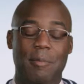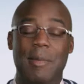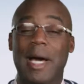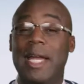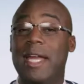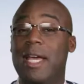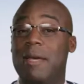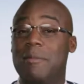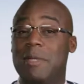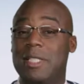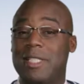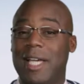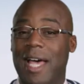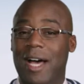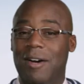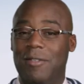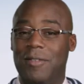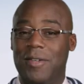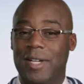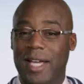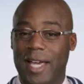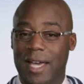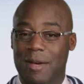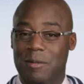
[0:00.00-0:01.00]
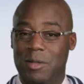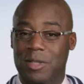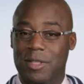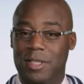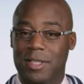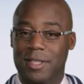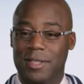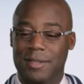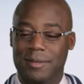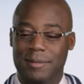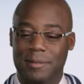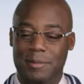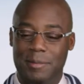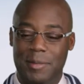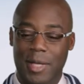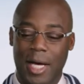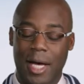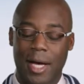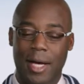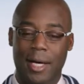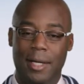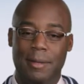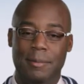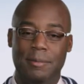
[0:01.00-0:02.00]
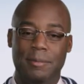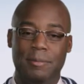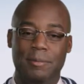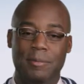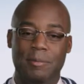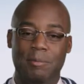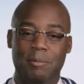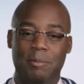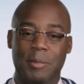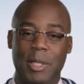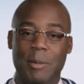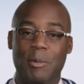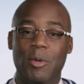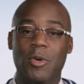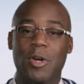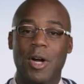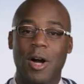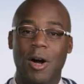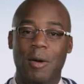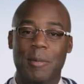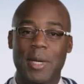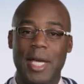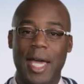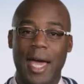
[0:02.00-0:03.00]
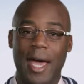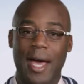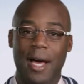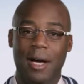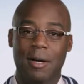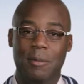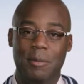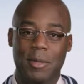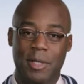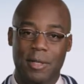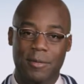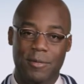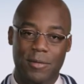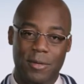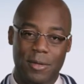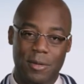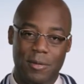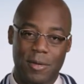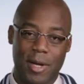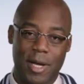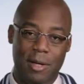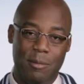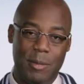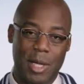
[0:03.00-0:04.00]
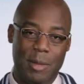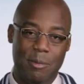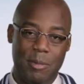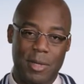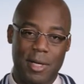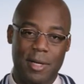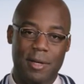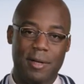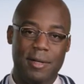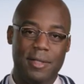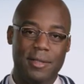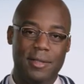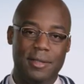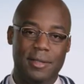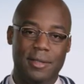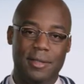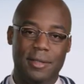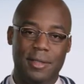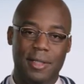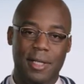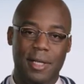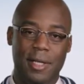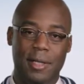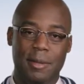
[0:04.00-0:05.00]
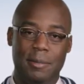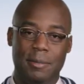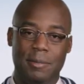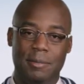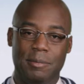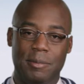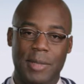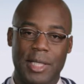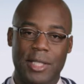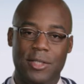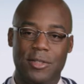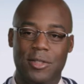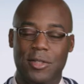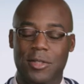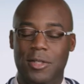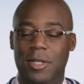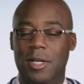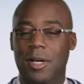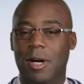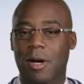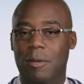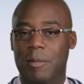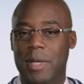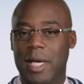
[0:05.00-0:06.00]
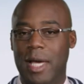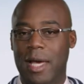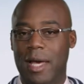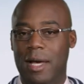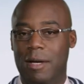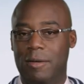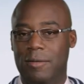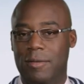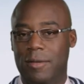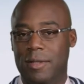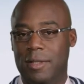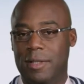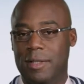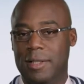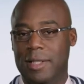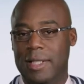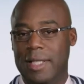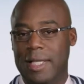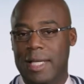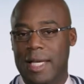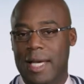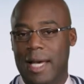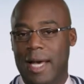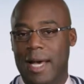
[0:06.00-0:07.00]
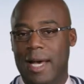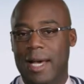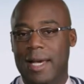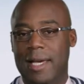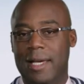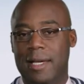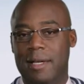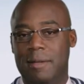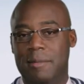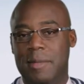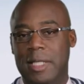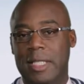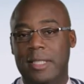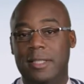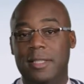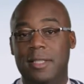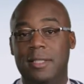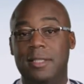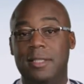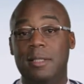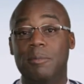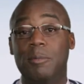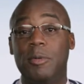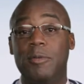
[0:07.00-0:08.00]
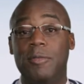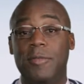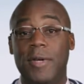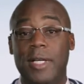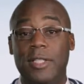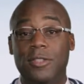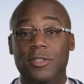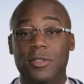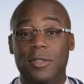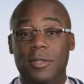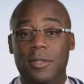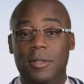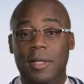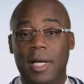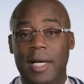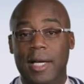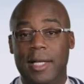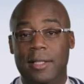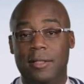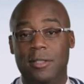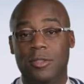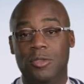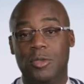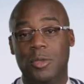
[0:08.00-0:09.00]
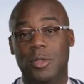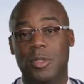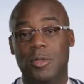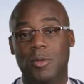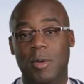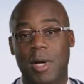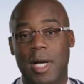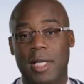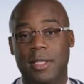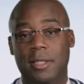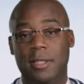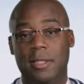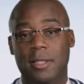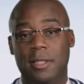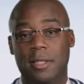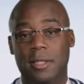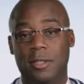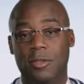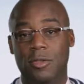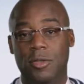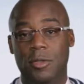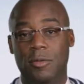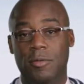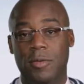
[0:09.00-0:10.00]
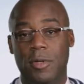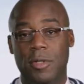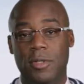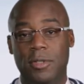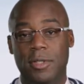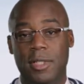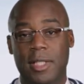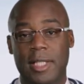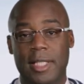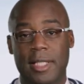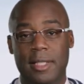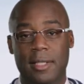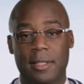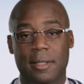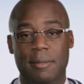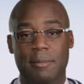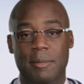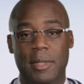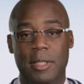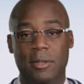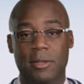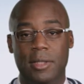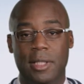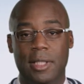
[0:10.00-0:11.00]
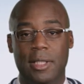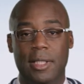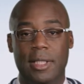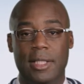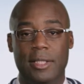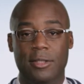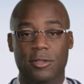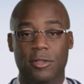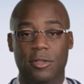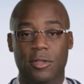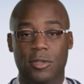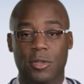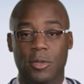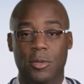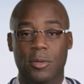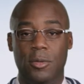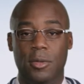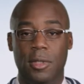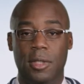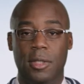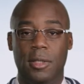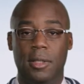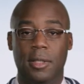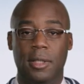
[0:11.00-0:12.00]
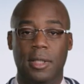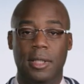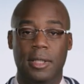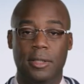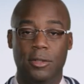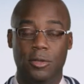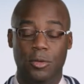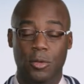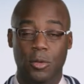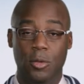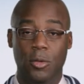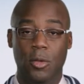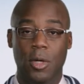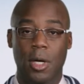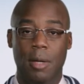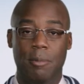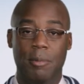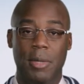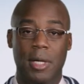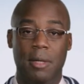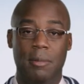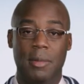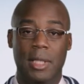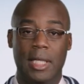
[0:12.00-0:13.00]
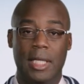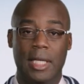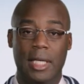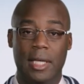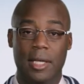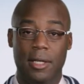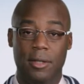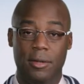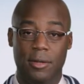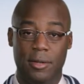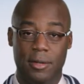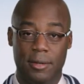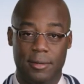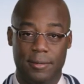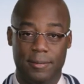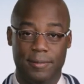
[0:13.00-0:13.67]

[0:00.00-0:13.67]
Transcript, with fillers: My name is Alfred Hamilton. Um, people call me Al, but if you're around my parents, um, make sure you call me Alfred. I am an assistant professor at the George Washington University, the Milken Institute School of Public Health.